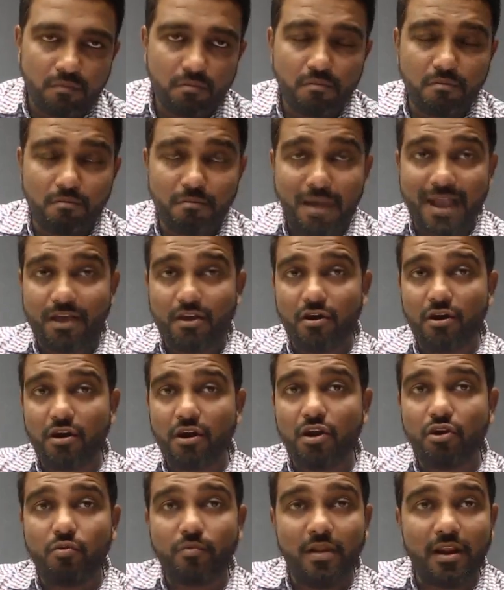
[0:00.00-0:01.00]

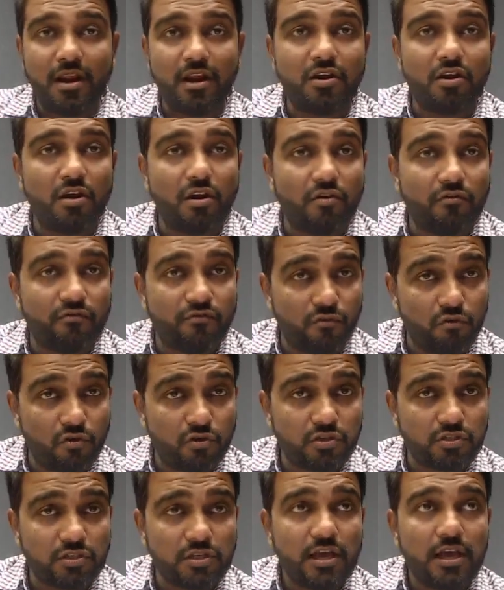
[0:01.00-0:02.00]
micronewton to millinewton of
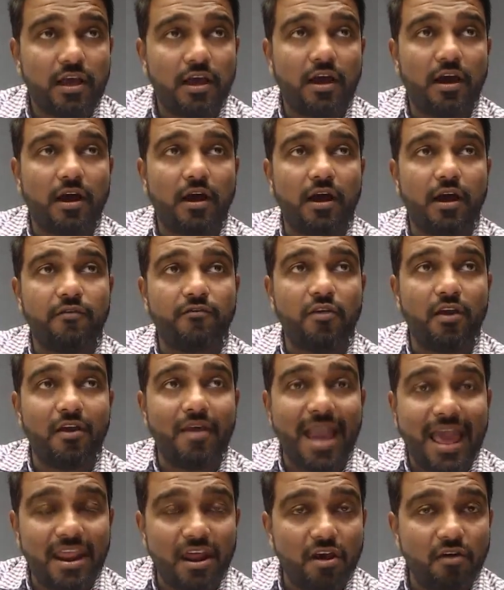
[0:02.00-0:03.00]
force. Uh, if your
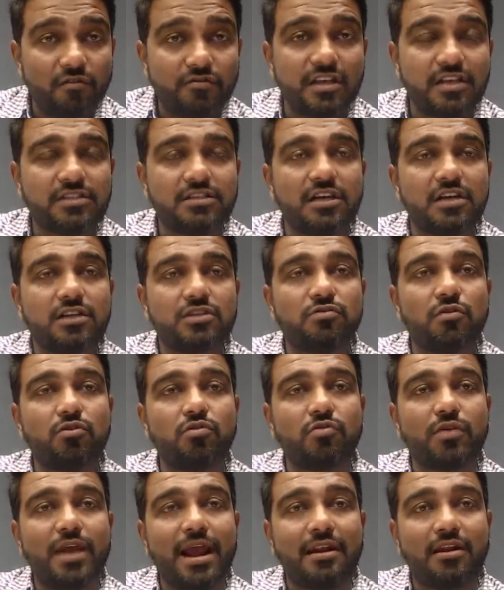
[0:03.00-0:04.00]
array of sensors you want
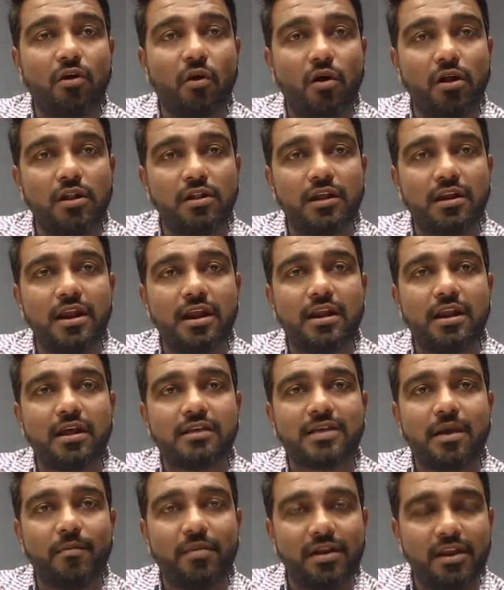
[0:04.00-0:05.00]
to get all the data
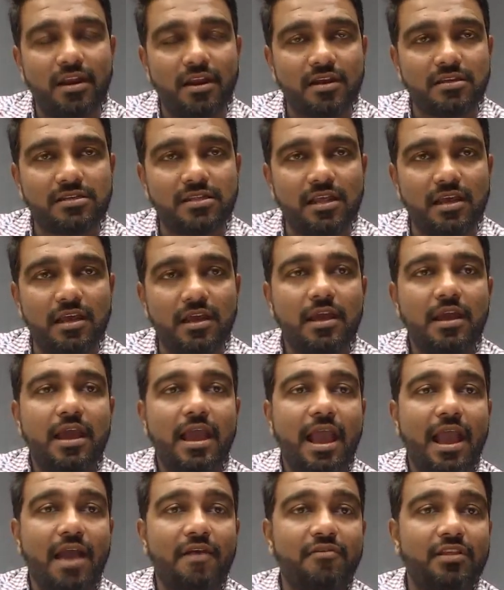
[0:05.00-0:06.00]
simultaneously,
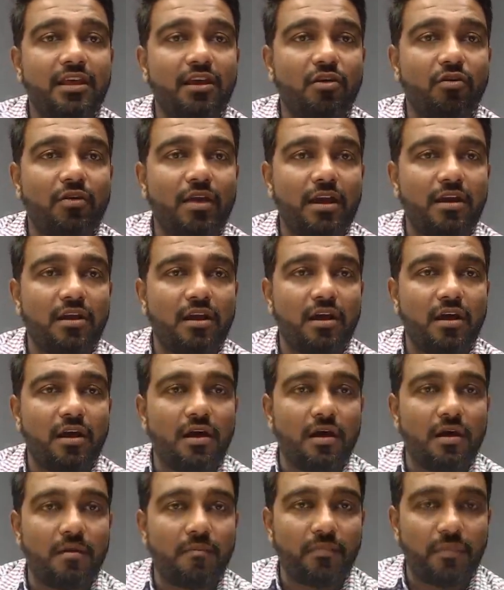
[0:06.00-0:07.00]
everything you can
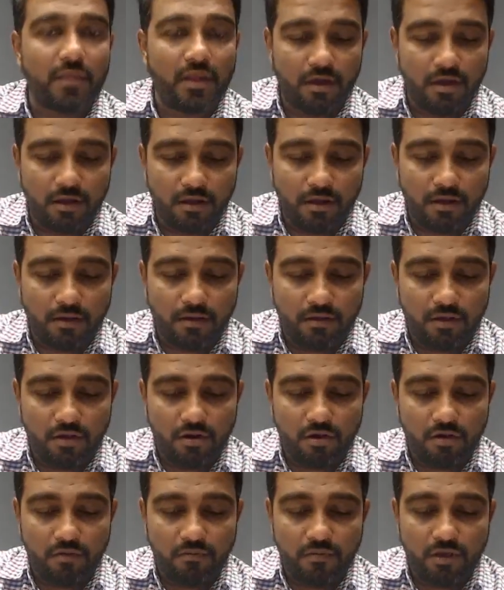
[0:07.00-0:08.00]
uh, uh, you
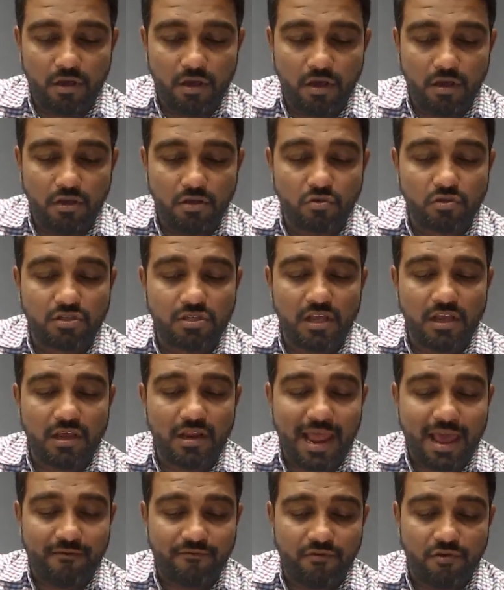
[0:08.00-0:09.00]
know use the
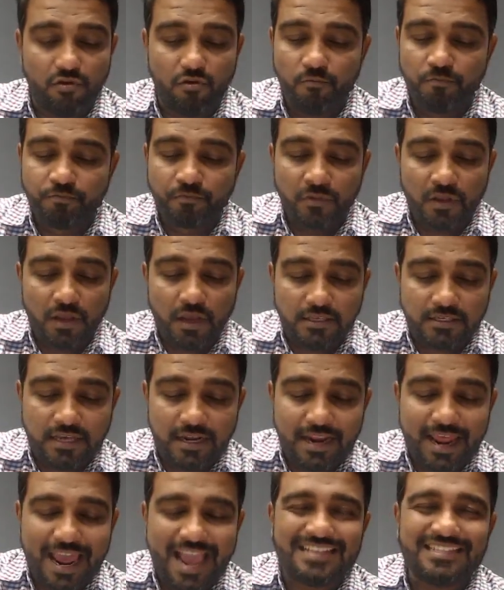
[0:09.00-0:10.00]
LabVIEW. It's
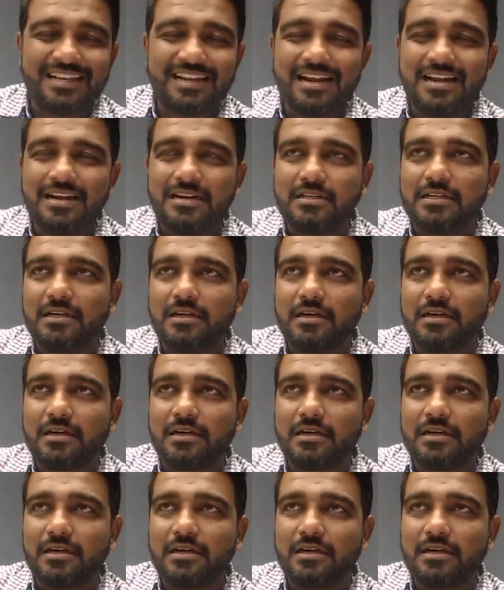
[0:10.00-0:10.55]
an excellent